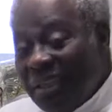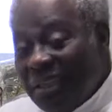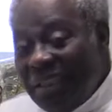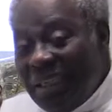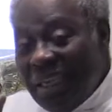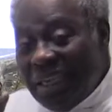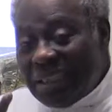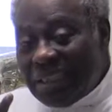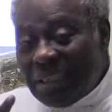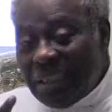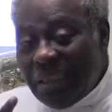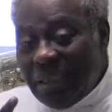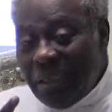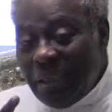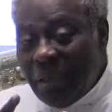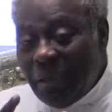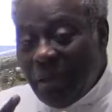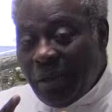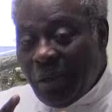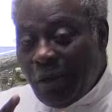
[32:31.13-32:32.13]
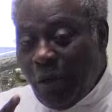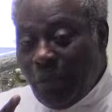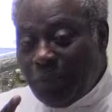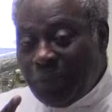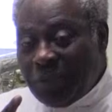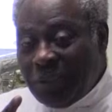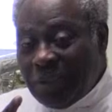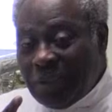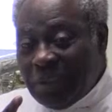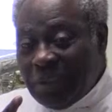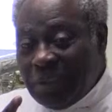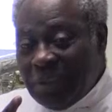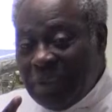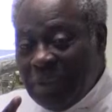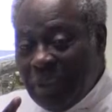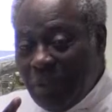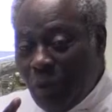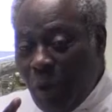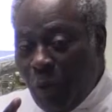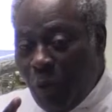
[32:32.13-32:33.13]
Yes, completing
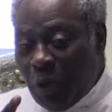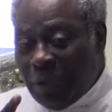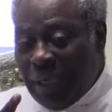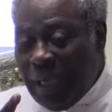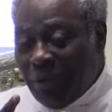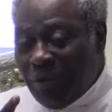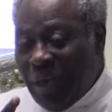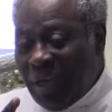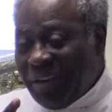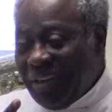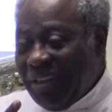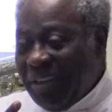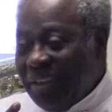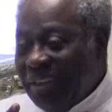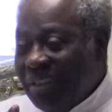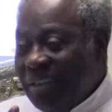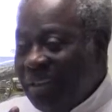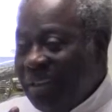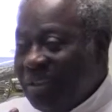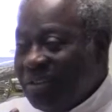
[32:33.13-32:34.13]
the one you are reading.